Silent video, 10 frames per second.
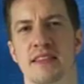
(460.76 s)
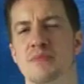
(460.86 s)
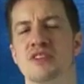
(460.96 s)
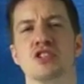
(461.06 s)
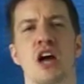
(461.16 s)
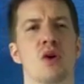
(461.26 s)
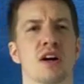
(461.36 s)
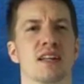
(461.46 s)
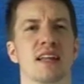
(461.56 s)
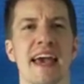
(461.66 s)
They
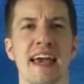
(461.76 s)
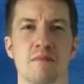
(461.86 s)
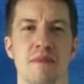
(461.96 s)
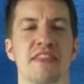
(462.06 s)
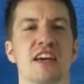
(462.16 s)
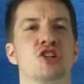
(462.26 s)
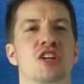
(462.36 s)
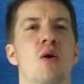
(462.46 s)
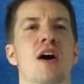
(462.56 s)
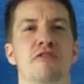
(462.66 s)
bestow acclaim and they
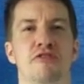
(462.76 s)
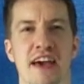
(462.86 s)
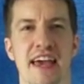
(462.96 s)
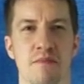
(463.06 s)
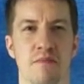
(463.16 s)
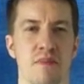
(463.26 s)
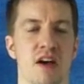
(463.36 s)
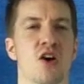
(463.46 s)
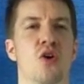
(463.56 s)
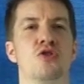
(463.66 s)
shower
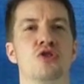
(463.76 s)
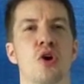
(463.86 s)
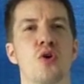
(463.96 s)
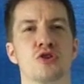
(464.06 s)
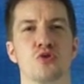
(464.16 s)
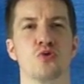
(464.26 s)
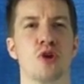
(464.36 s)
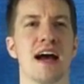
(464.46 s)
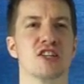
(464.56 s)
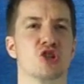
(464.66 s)
fame on those who
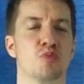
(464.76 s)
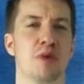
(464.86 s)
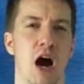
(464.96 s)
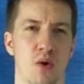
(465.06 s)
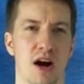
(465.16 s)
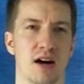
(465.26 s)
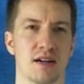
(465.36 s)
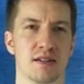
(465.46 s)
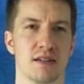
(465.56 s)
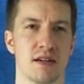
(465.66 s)
rise to power.
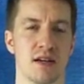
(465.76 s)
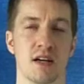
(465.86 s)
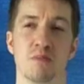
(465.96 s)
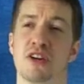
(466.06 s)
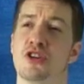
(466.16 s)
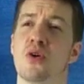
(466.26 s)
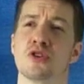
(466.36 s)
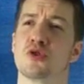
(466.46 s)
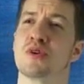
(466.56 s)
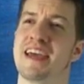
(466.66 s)
But
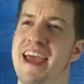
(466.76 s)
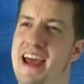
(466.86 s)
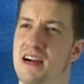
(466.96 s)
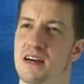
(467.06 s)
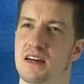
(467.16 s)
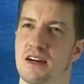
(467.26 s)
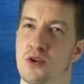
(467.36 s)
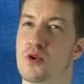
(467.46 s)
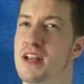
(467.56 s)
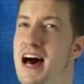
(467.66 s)
those who care,
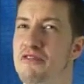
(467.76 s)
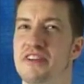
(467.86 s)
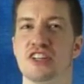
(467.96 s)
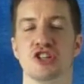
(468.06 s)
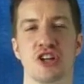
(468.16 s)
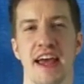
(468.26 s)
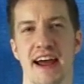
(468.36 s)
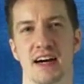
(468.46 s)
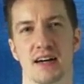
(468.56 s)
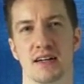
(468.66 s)
who love and
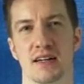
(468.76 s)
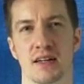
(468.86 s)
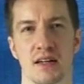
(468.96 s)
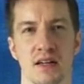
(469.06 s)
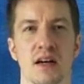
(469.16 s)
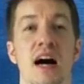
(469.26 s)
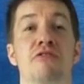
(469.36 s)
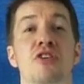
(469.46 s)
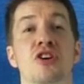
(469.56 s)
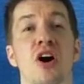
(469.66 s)
share,
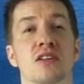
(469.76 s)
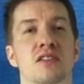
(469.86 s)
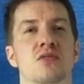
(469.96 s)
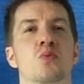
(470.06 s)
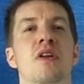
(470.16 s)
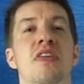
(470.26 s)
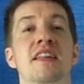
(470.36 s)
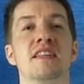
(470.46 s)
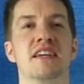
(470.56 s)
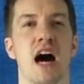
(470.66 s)
are forgot
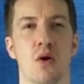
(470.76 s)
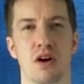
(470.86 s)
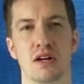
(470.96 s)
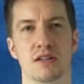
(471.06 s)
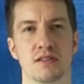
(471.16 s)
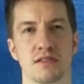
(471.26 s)
within the hour.